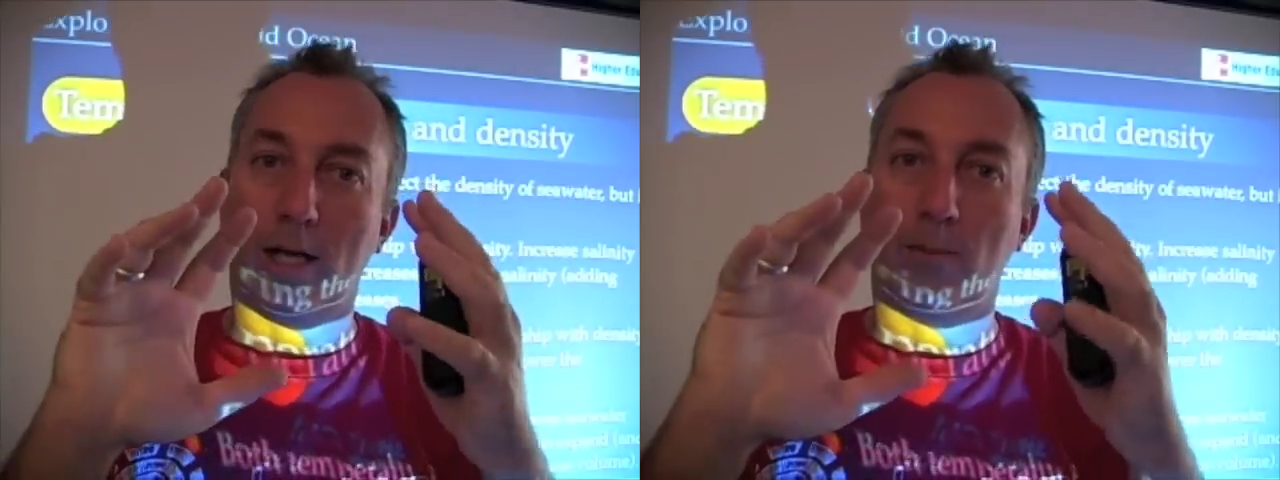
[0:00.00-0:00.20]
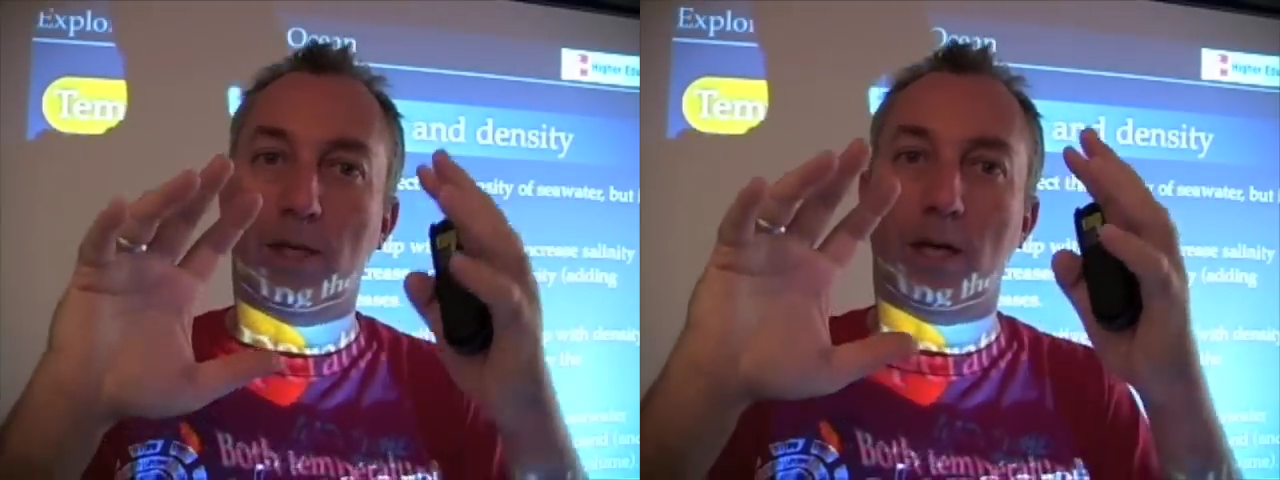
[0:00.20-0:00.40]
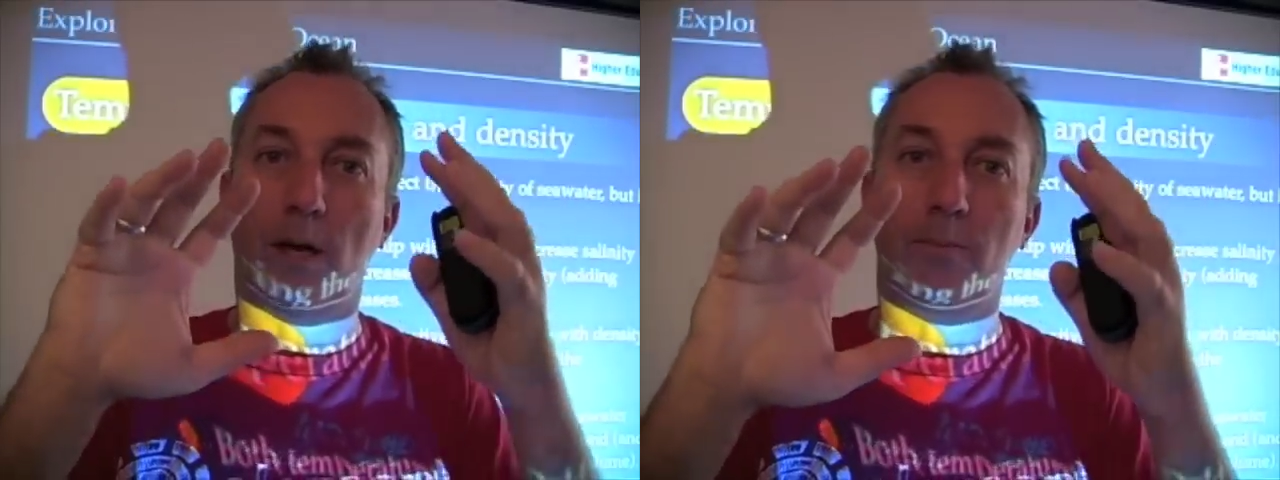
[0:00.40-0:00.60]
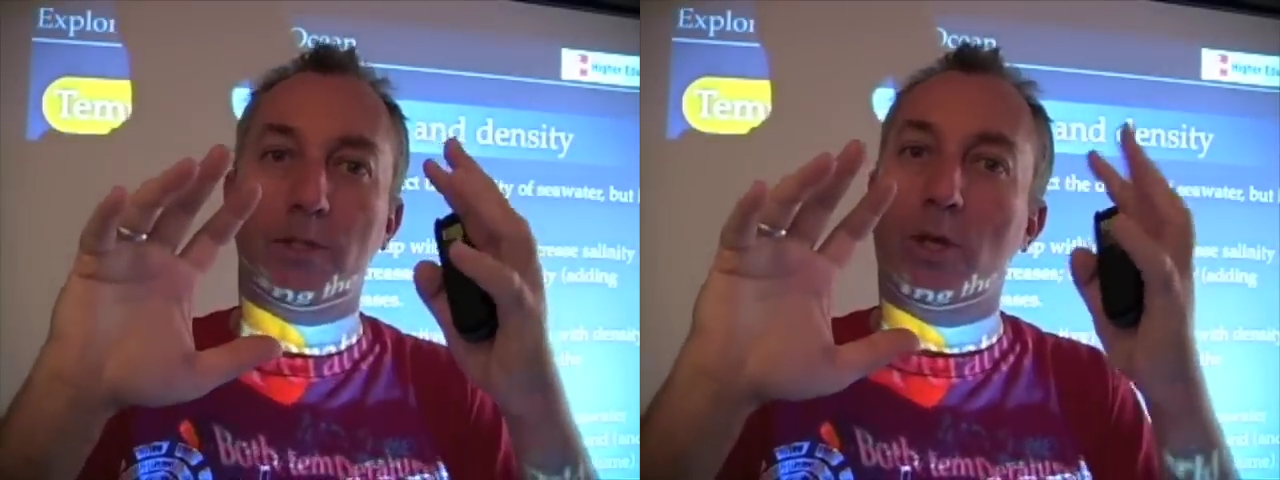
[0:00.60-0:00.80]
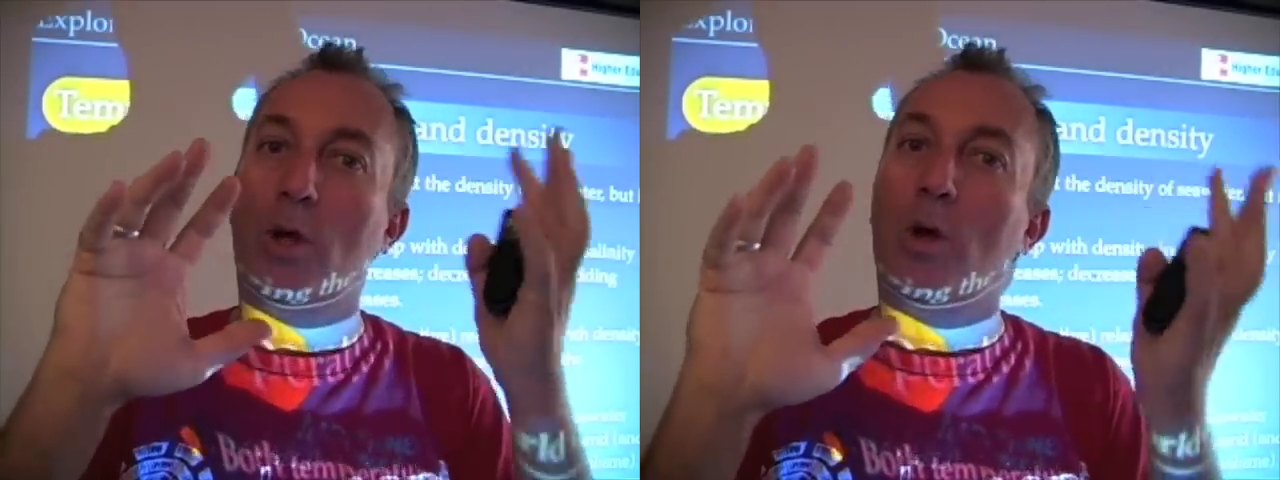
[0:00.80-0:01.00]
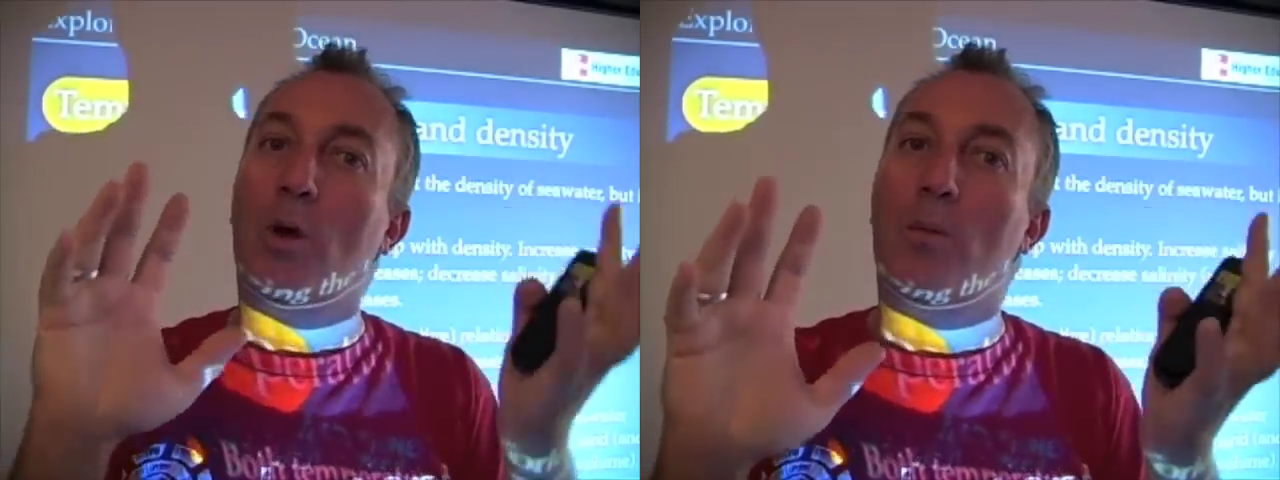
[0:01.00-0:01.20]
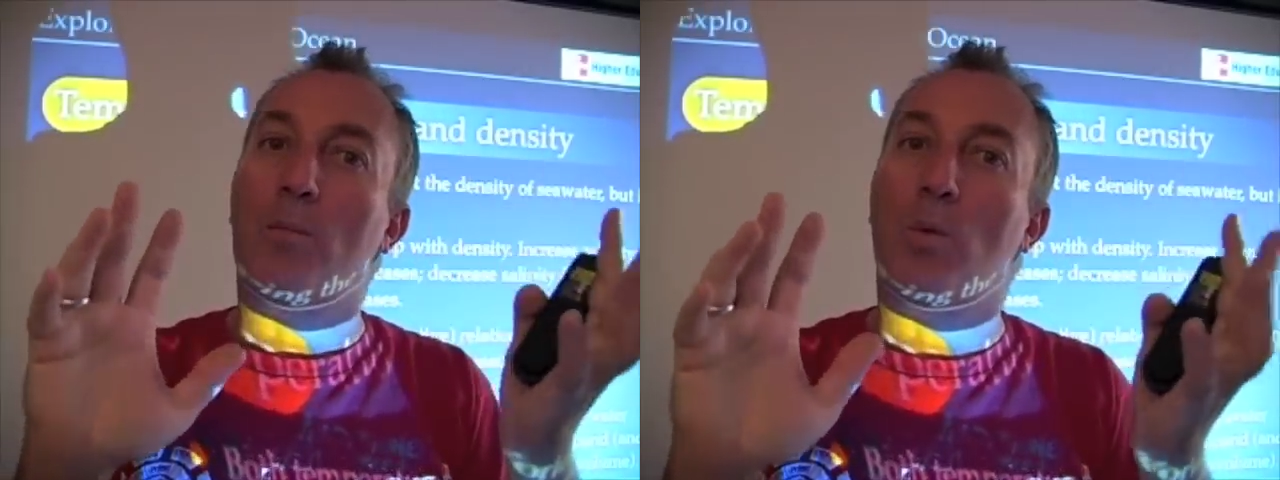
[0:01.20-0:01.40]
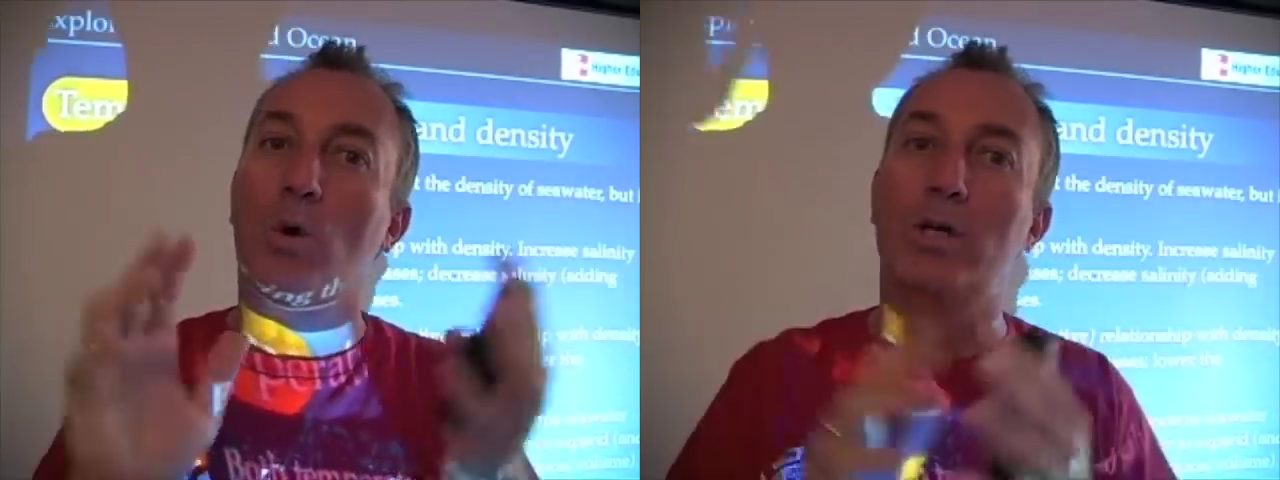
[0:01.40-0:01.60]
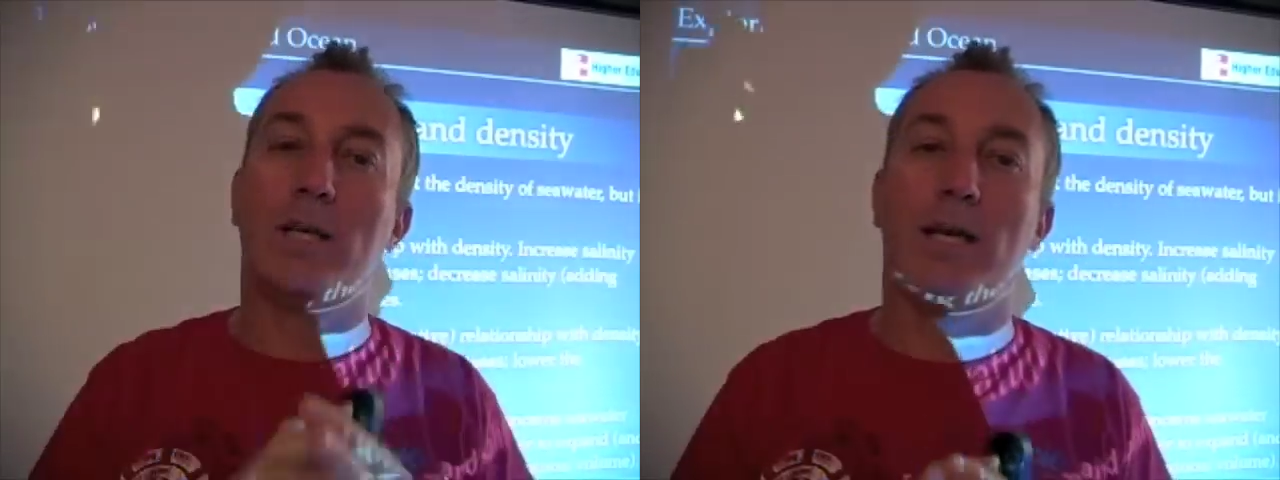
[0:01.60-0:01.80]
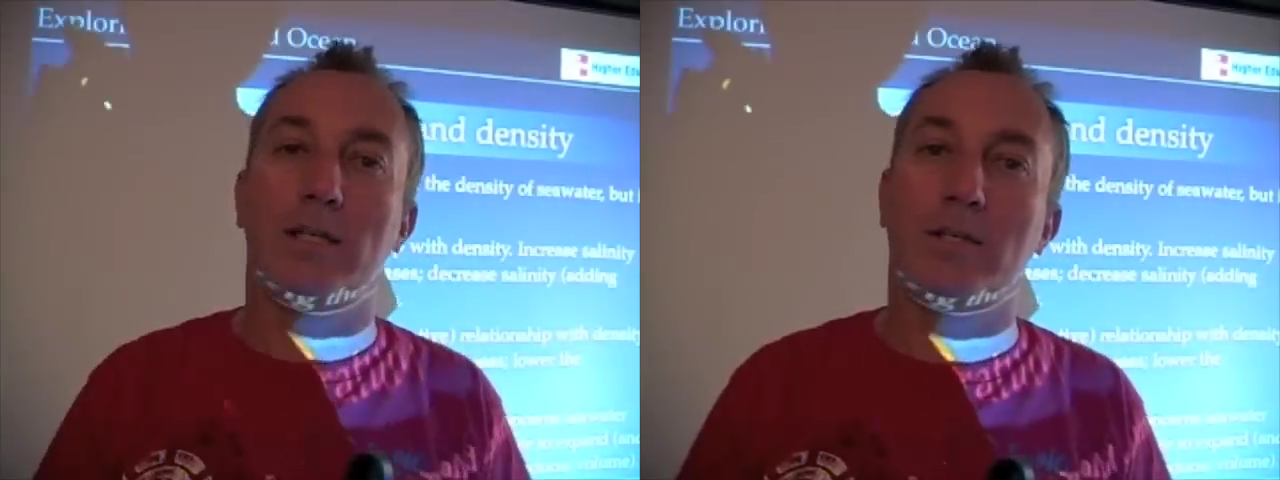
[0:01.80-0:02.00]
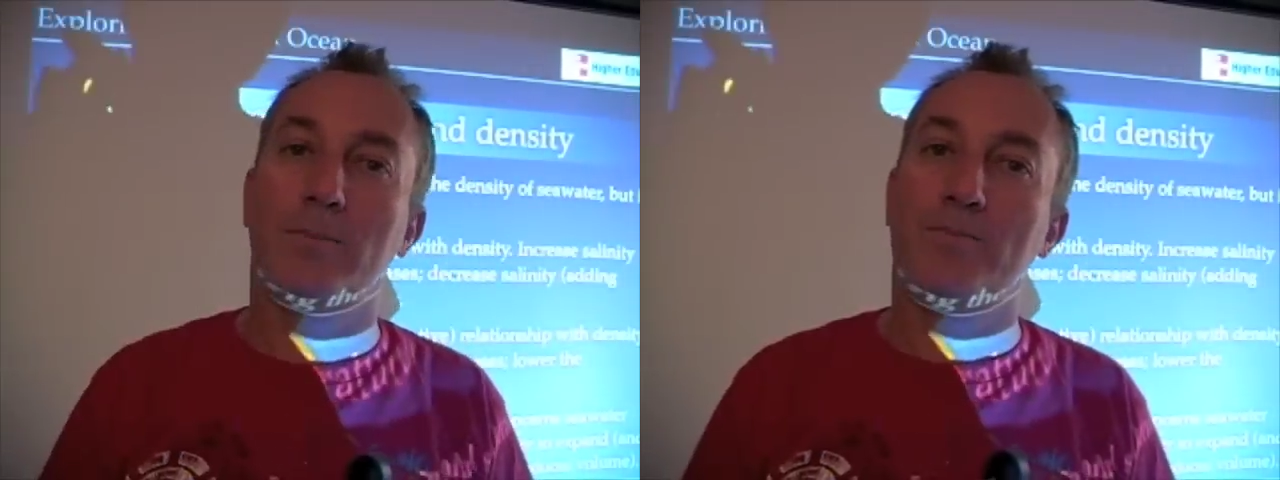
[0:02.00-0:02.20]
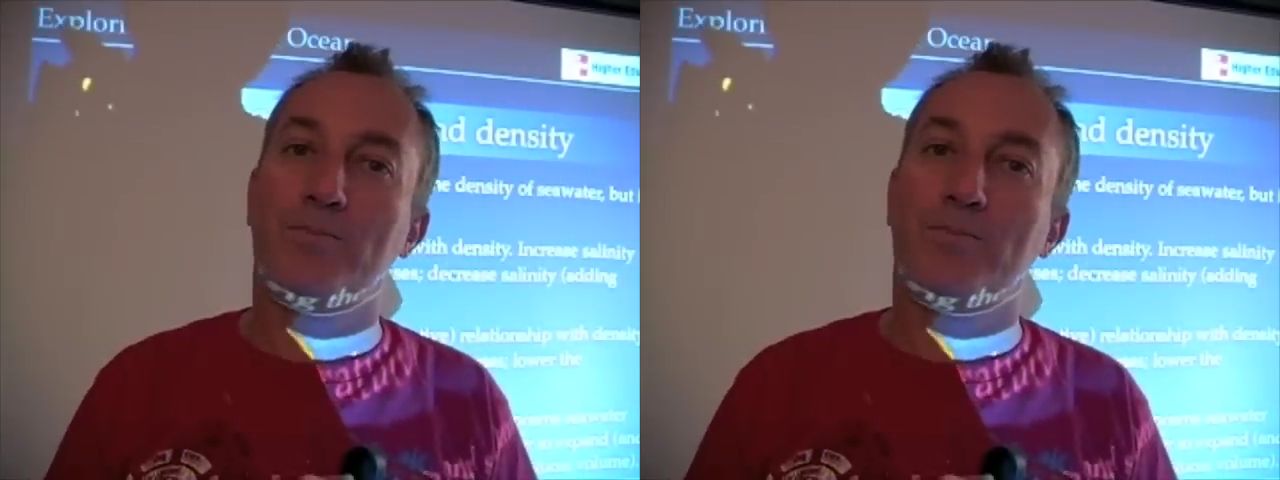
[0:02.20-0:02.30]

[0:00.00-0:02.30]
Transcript: it becomes more dense.